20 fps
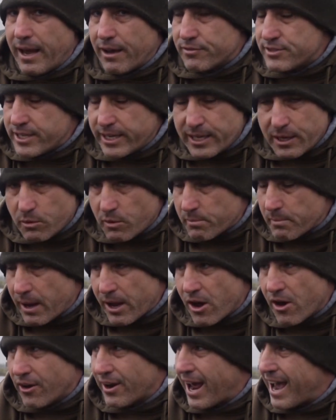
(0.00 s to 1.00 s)
I've seen it with
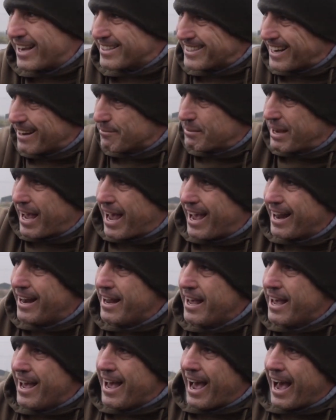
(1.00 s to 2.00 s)
my own eyes, and I
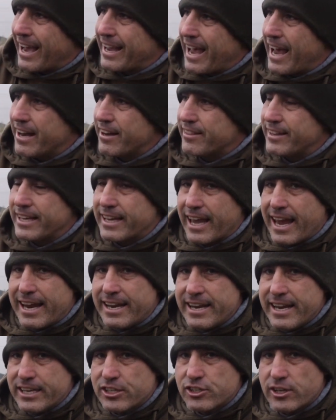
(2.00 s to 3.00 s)
kind of think
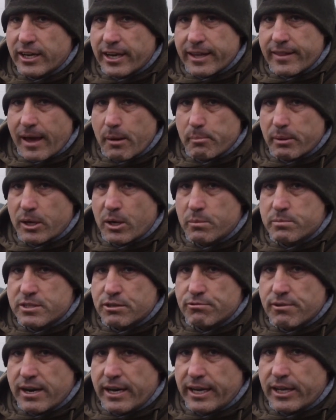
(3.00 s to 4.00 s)
initially that becomes
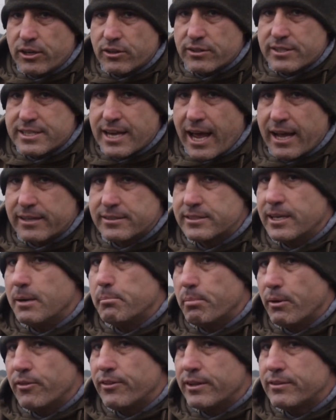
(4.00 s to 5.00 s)
a really good
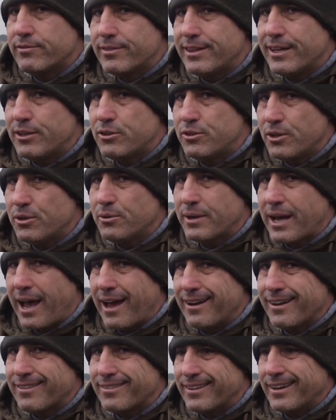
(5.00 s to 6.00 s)
tactic, but they do
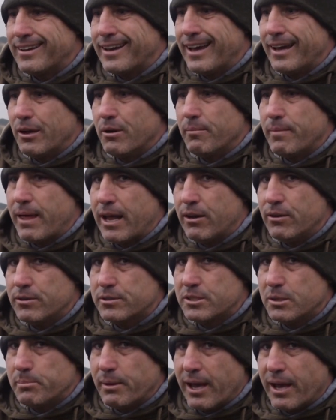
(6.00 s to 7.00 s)
kind of think, hey, that
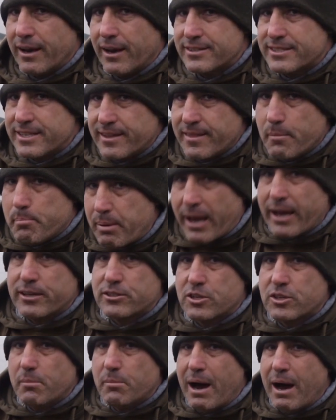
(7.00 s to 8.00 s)
looks a bit, and I've seen the
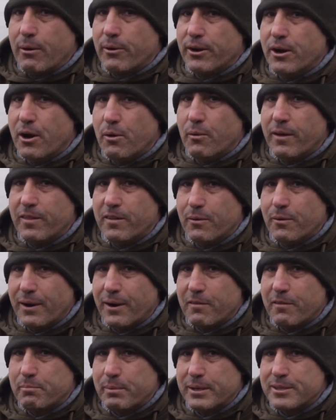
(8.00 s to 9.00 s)
pecks come out, you know, when
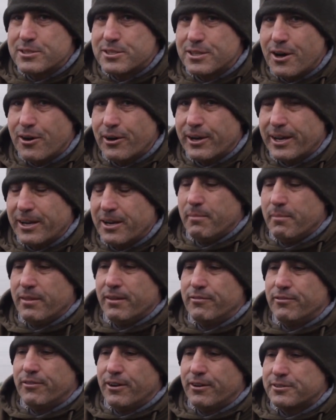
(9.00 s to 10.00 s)
I've been stalking them and
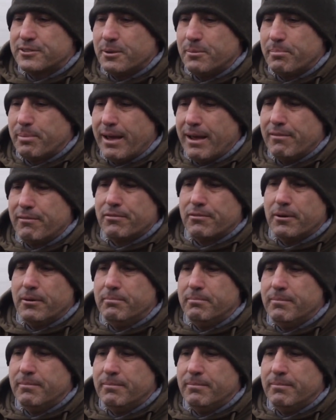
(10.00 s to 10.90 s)
they've looked at bait and thought,